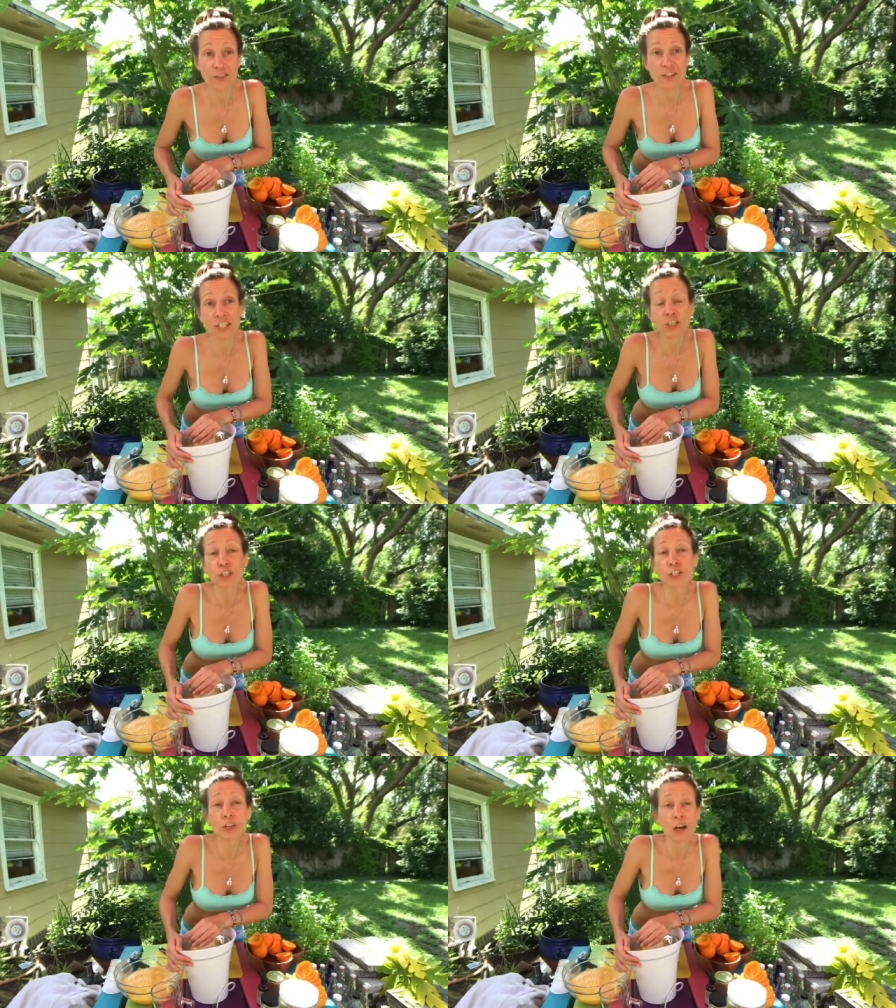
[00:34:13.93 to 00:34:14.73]
So then you
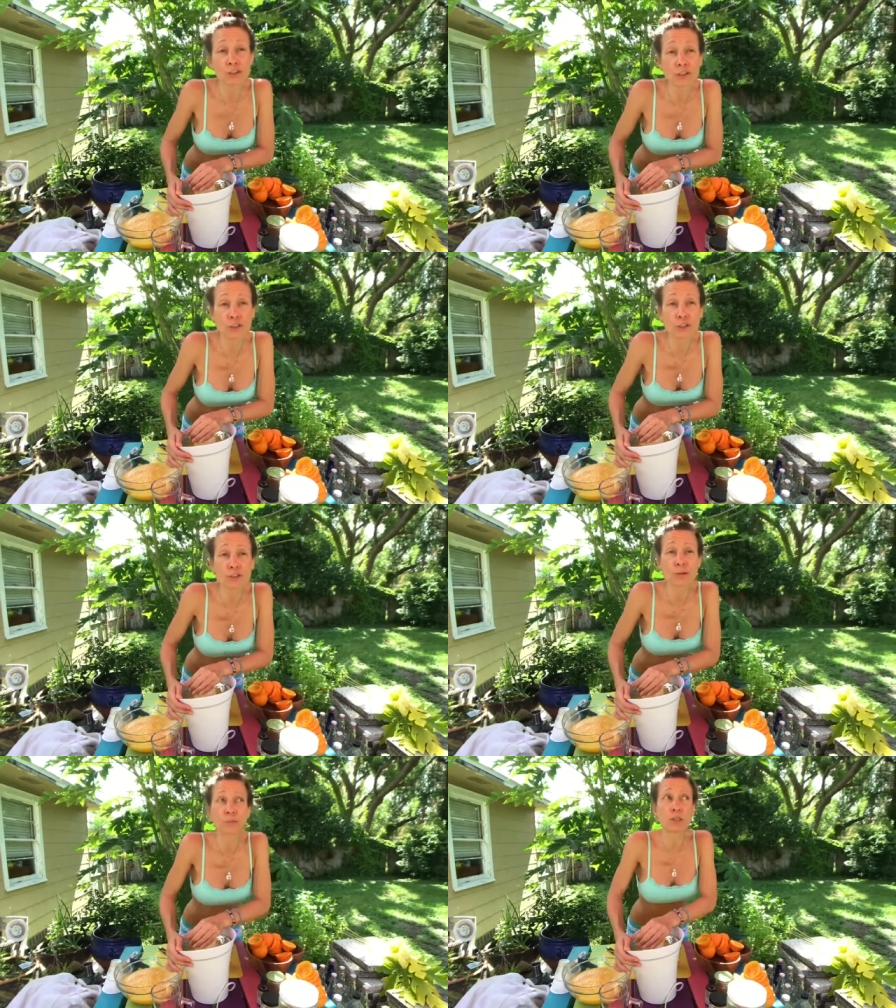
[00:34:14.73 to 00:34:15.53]
could also
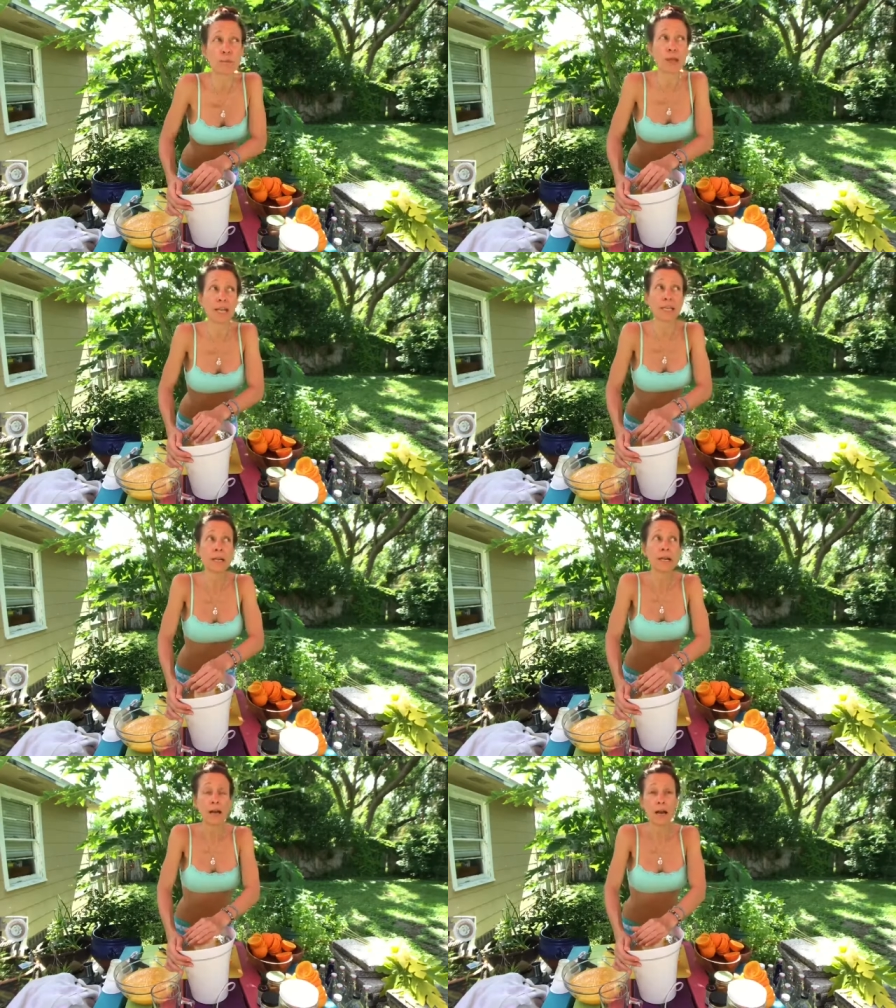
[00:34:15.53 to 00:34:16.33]
use them to make,
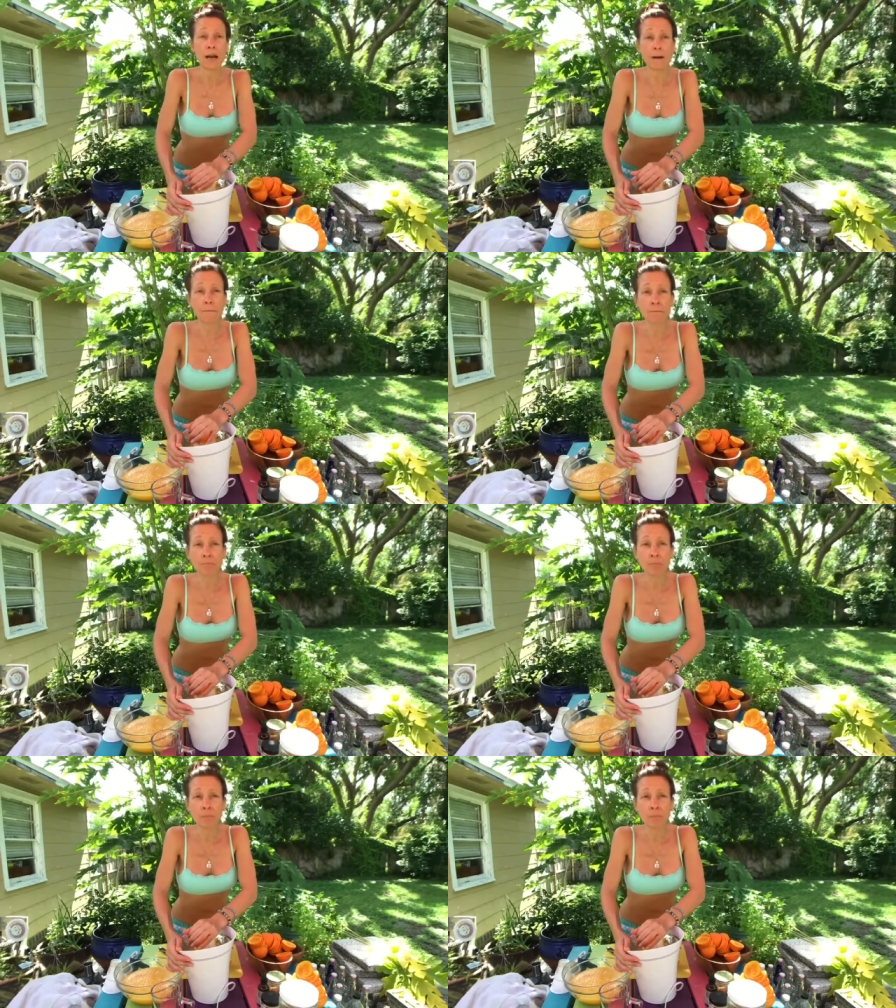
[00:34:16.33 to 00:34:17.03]
um,